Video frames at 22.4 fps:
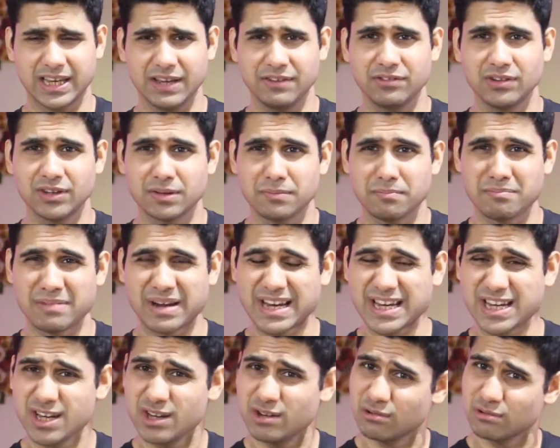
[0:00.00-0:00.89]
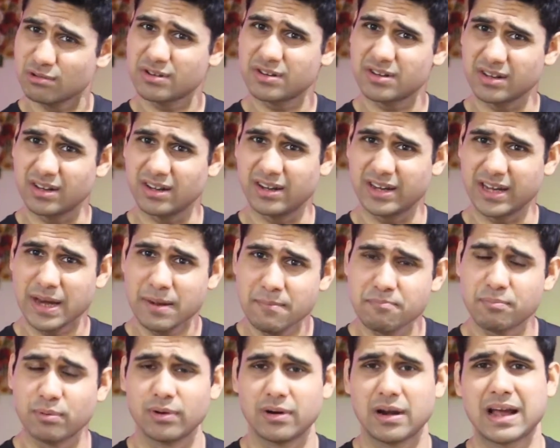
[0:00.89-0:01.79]
even the minute
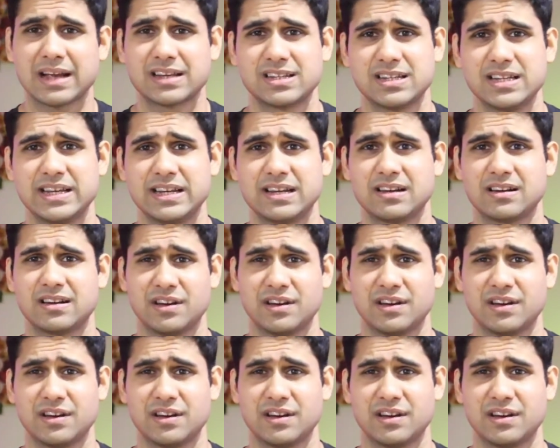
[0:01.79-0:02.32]
input actually